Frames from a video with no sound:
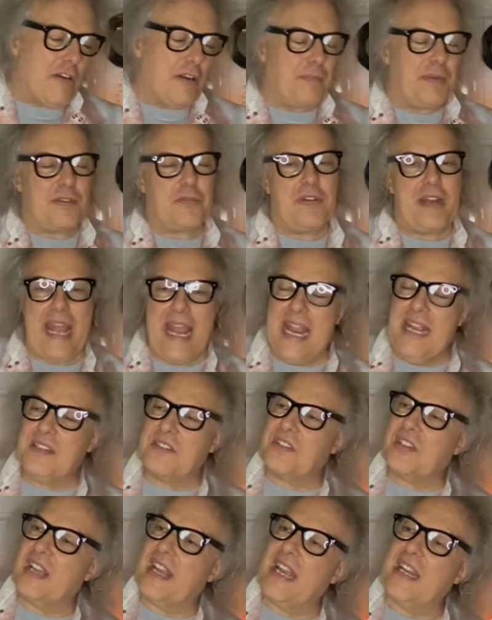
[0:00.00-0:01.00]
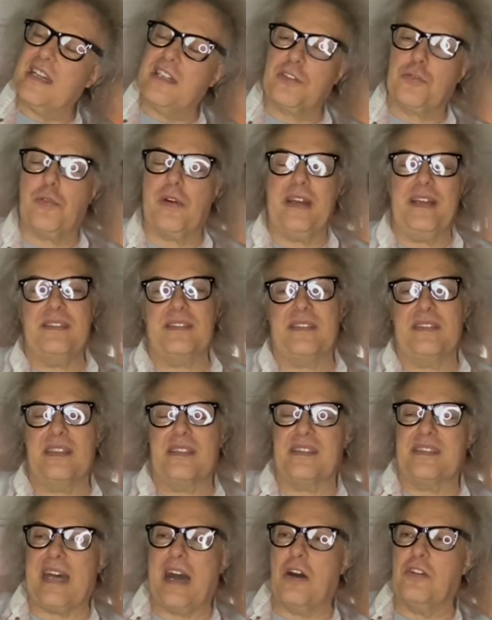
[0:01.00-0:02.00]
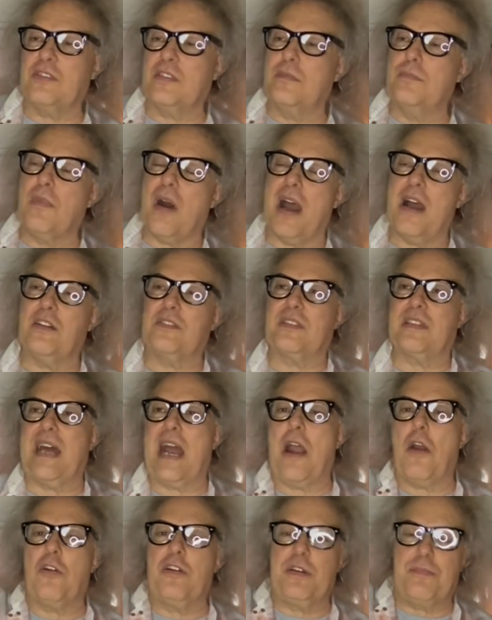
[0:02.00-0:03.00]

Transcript: at between 18 and 26,000 miles an hour,